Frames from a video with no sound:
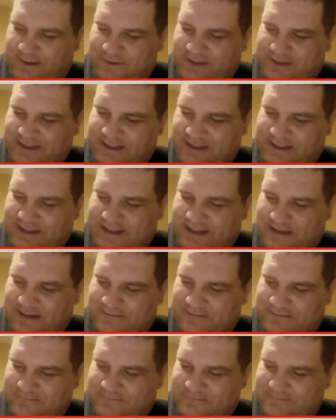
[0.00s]
she's
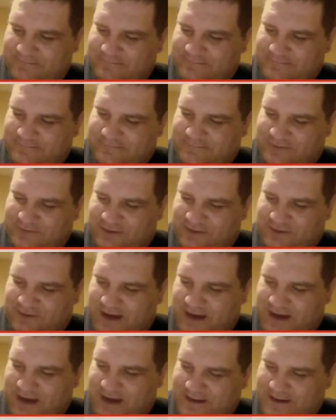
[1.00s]
out trying
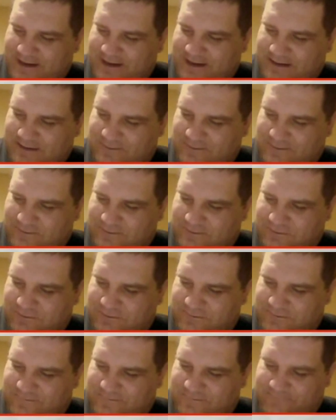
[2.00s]
to make
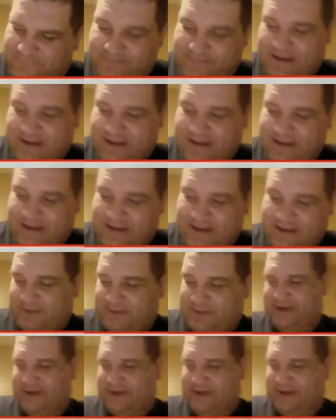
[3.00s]
things
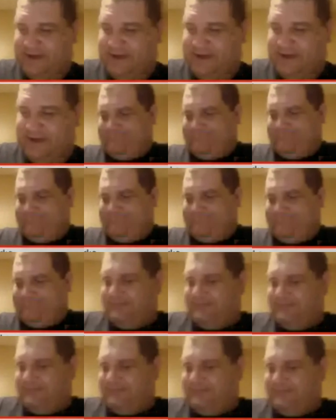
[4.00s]
right again,
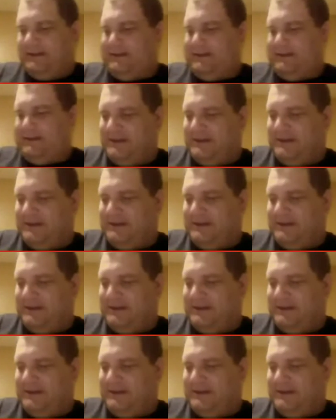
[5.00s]
basically.